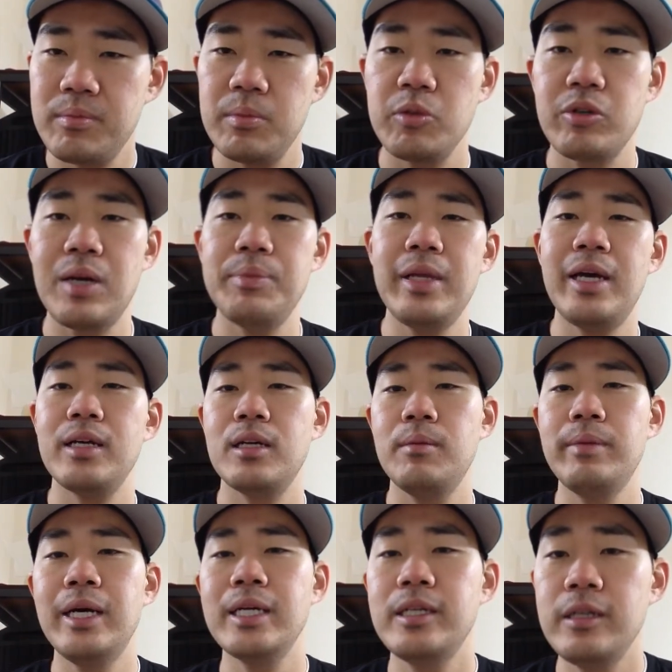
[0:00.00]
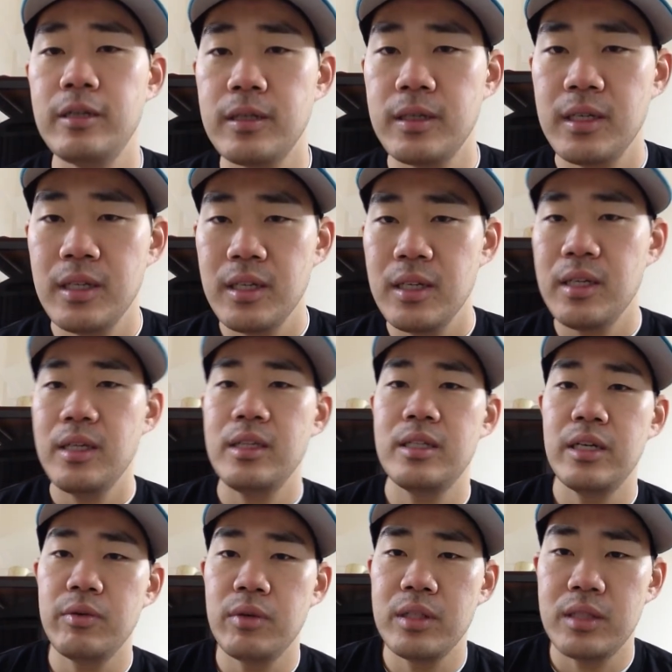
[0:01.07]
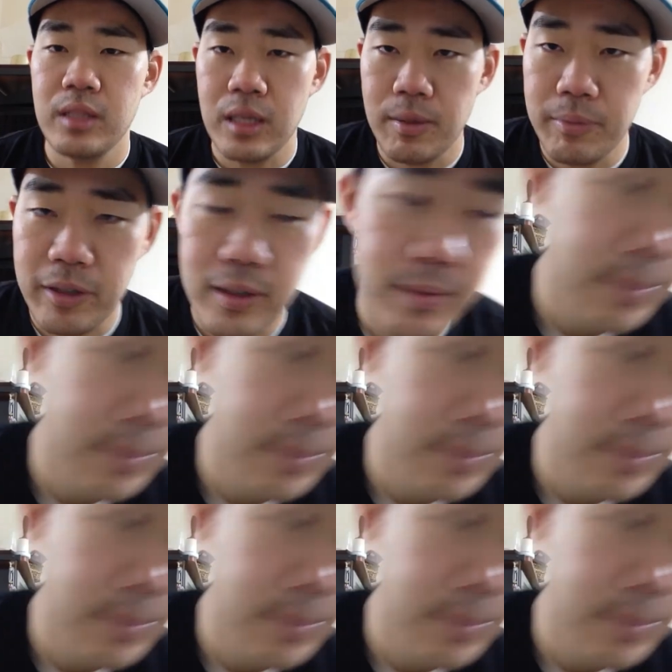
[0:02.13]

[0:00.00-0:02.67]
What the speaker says: I'm gonna grab that, come back here, tell you what I think of it.